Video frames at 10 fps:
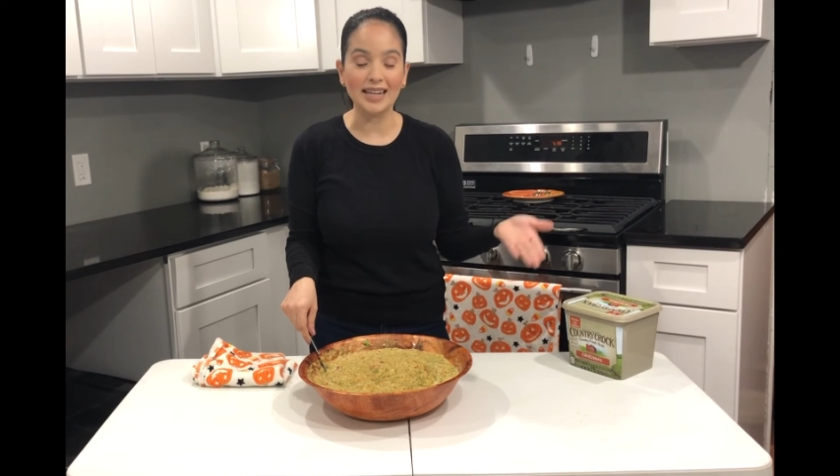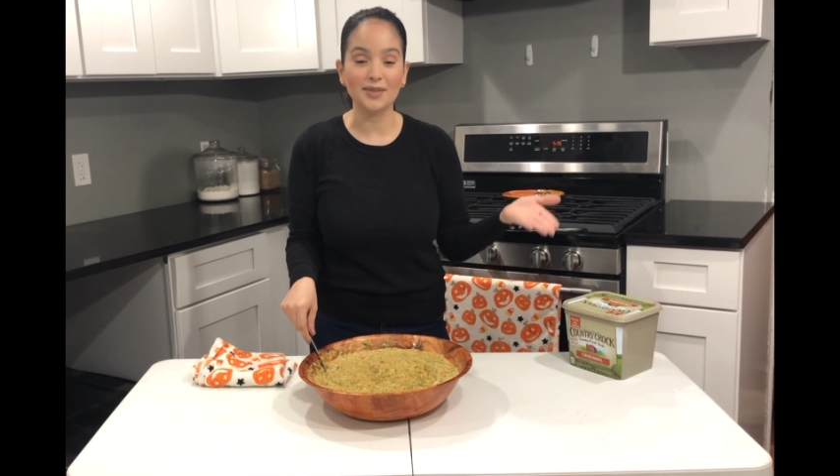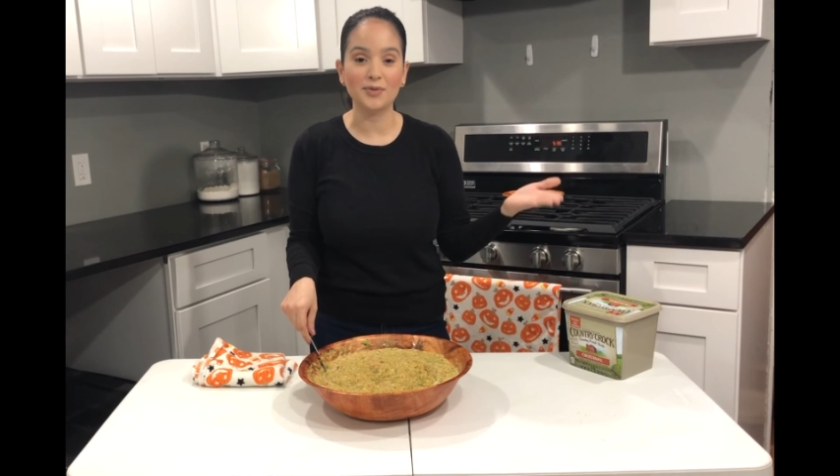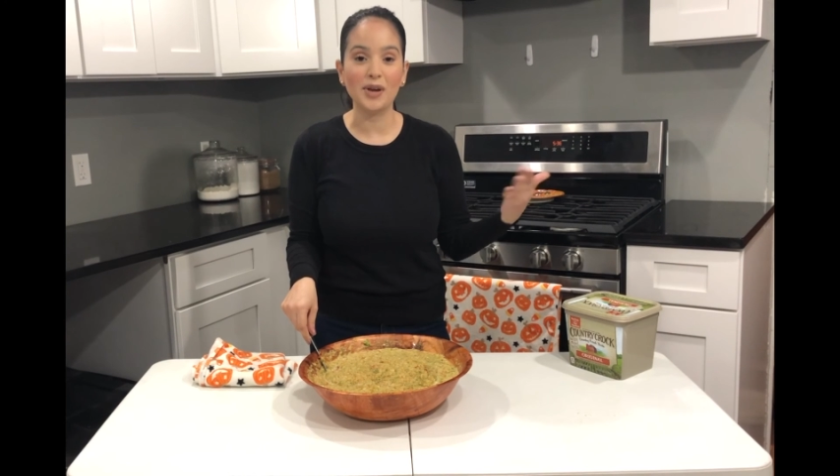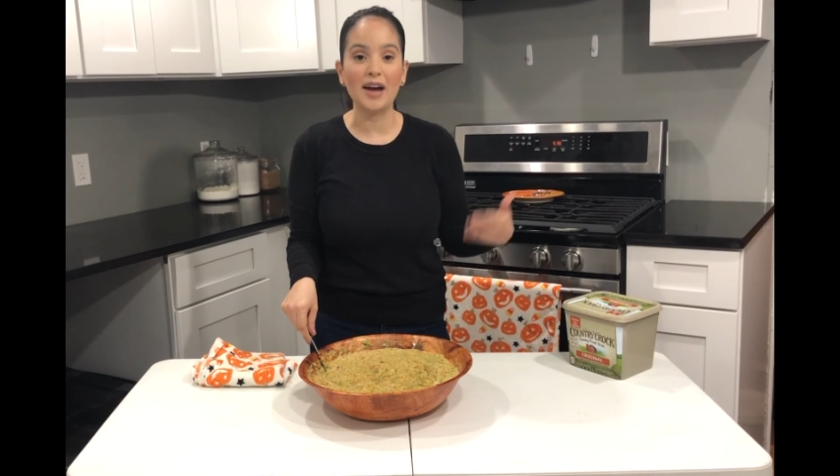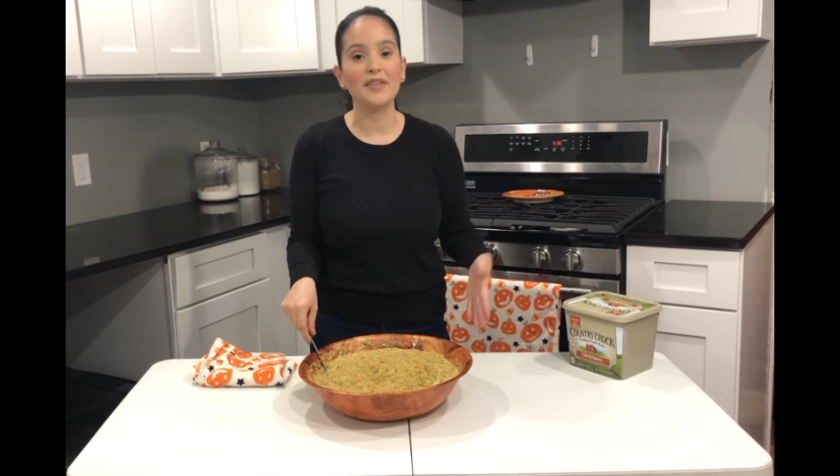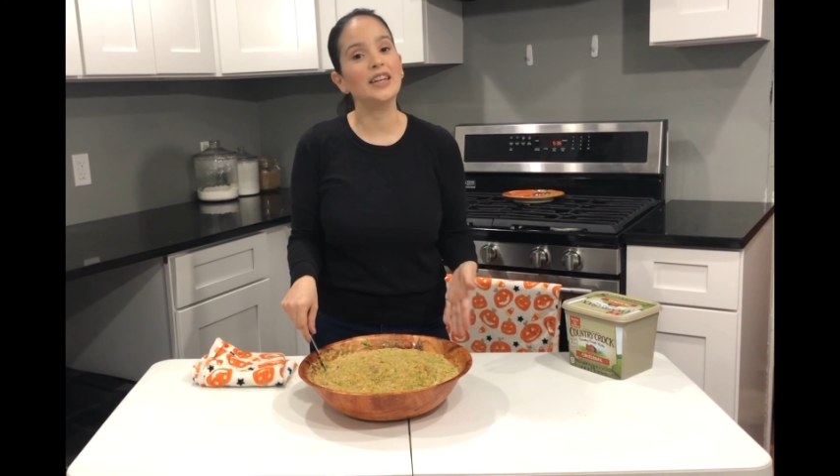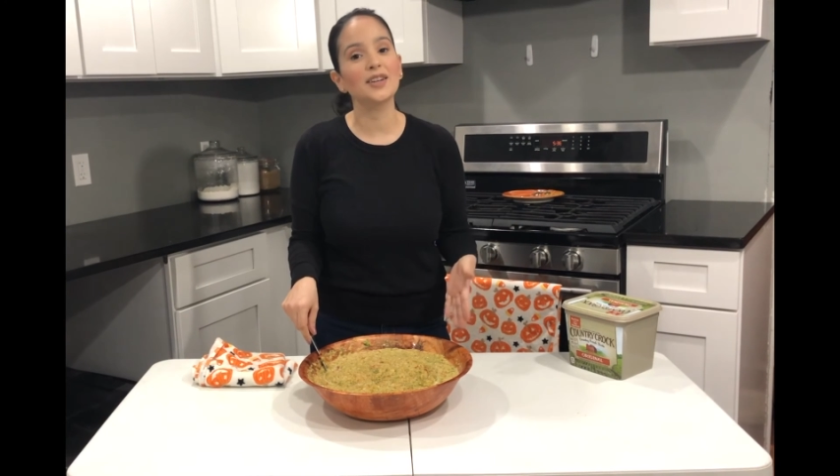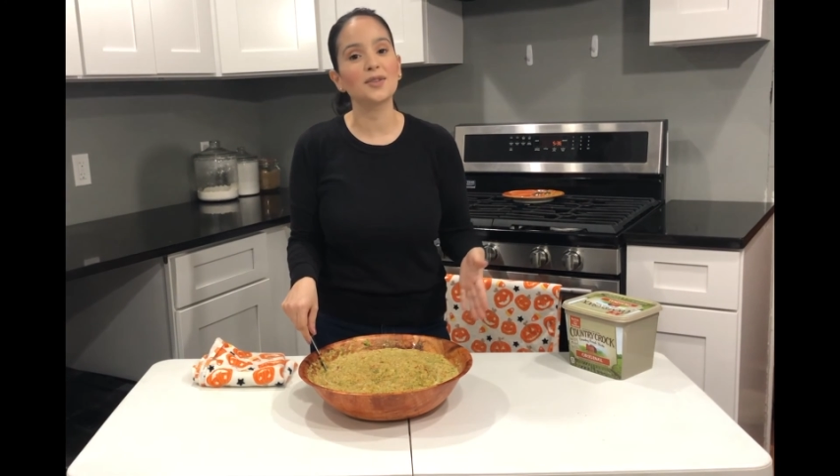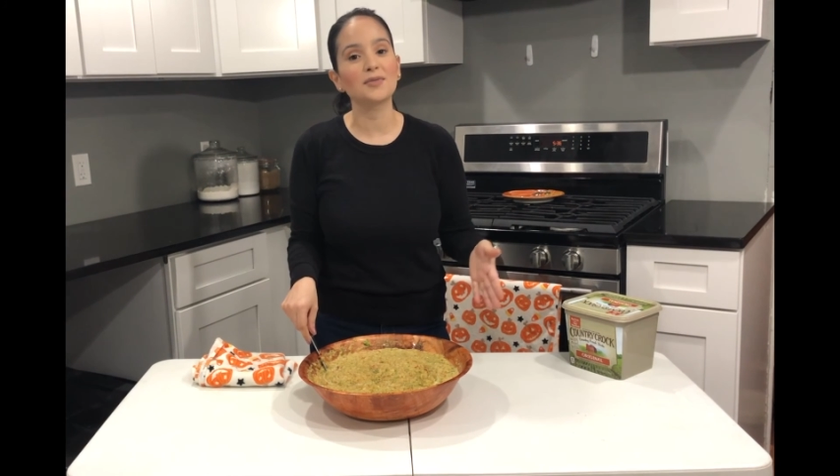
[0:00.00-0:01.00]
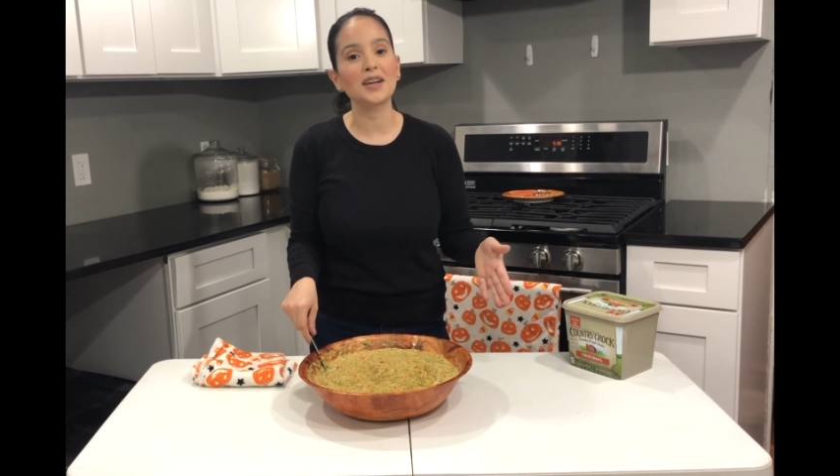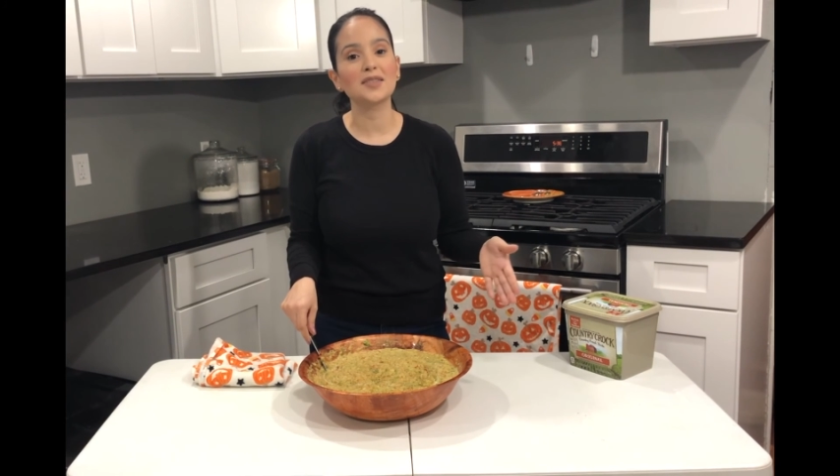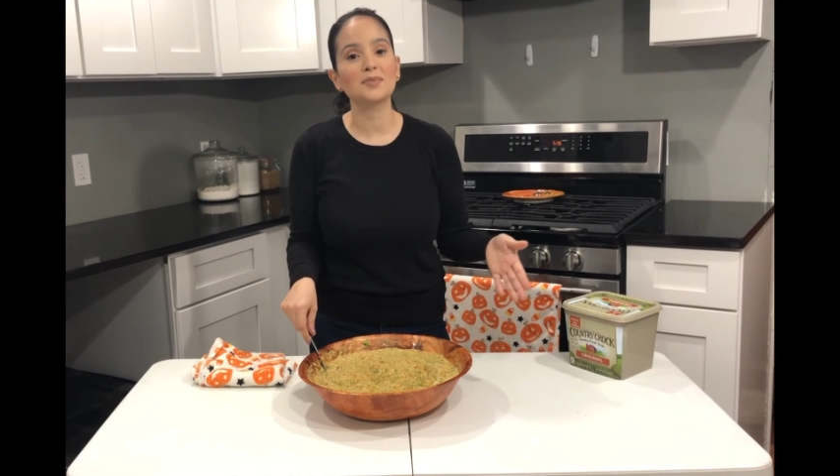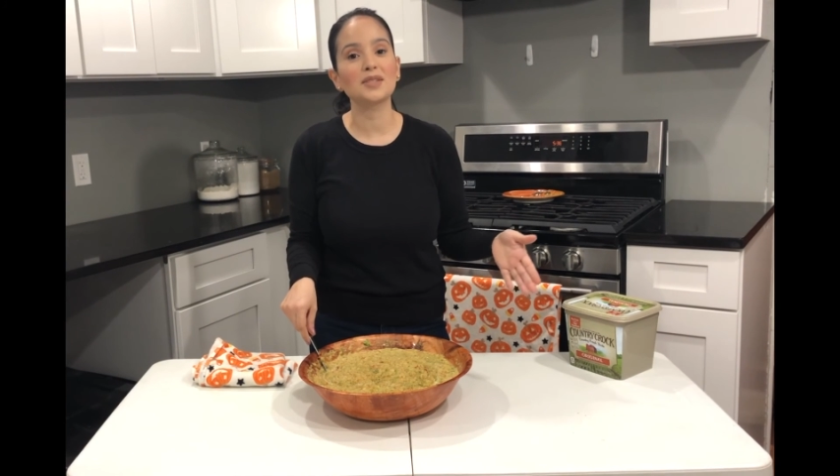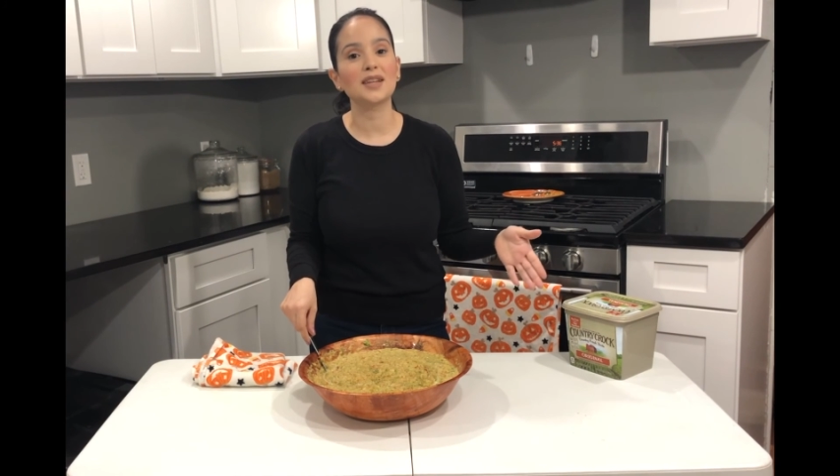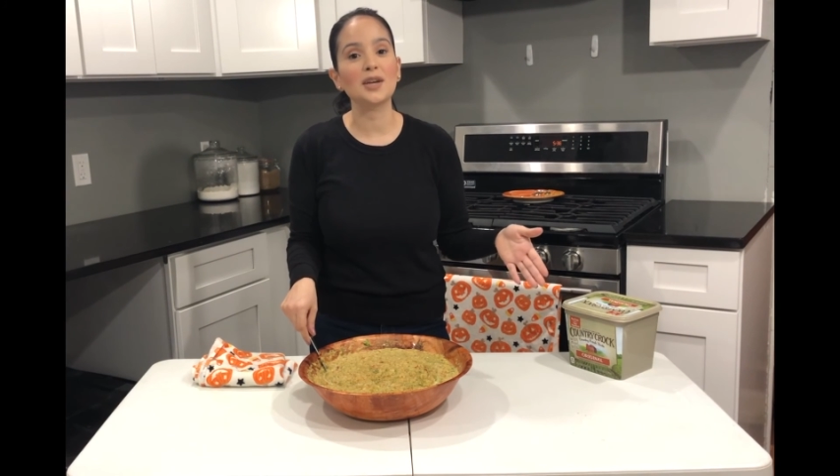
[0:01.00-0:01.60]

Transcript: and if you have any other recipes